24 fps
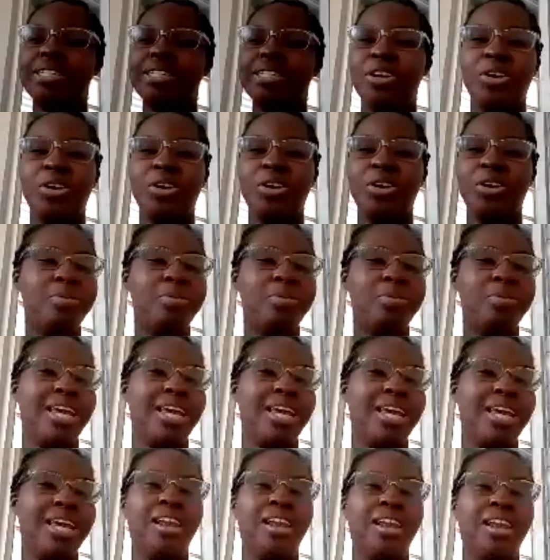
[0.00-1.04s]
I ended up
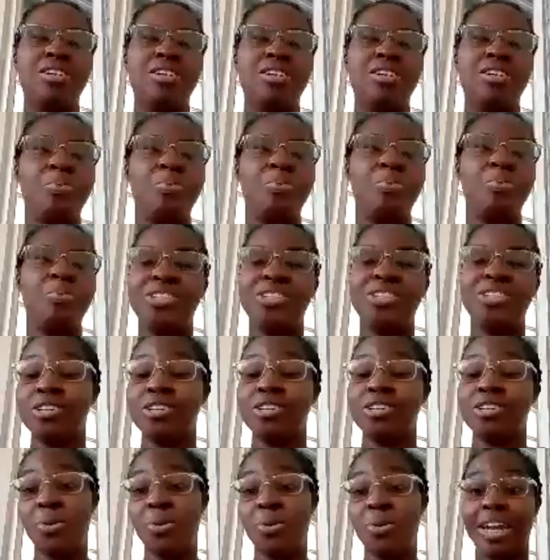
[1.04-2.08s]
taking a lot of pictures
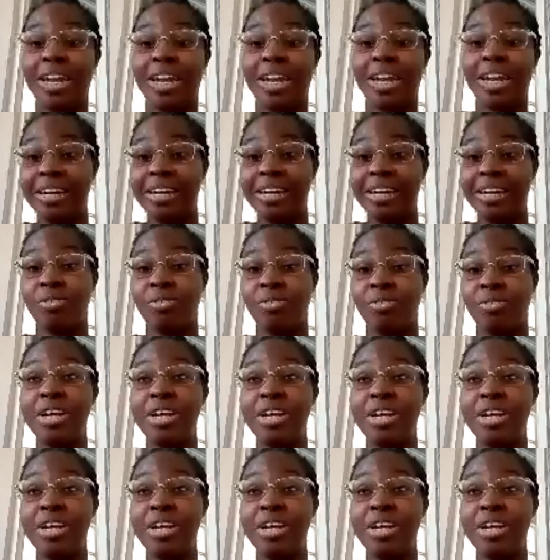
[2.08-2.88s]
knowing that I'd never read